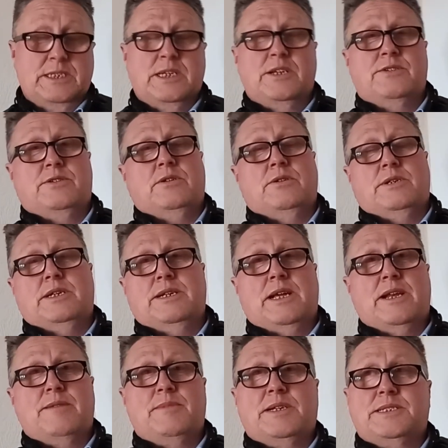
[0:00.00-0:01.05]
It's like an
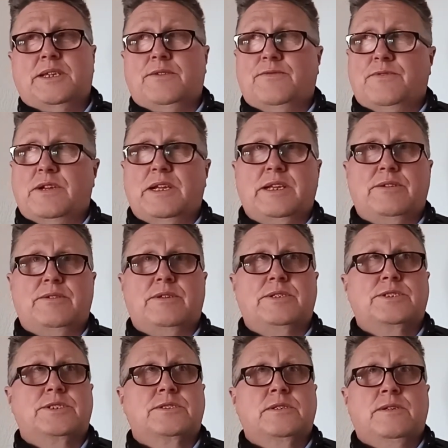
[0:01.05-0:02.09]
aromatic
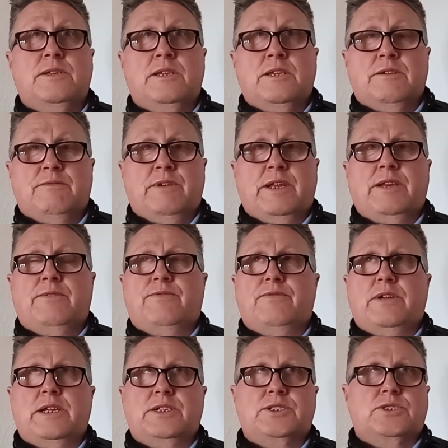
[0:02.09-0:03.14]
fragrance, very
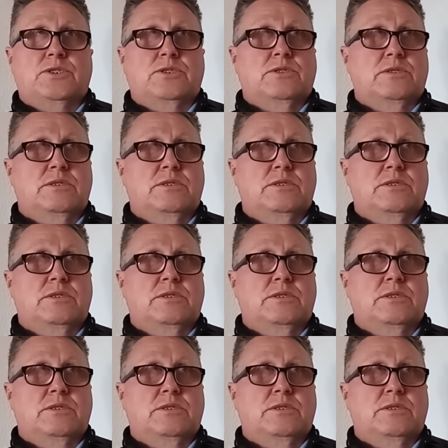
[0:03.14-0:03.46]
fresh.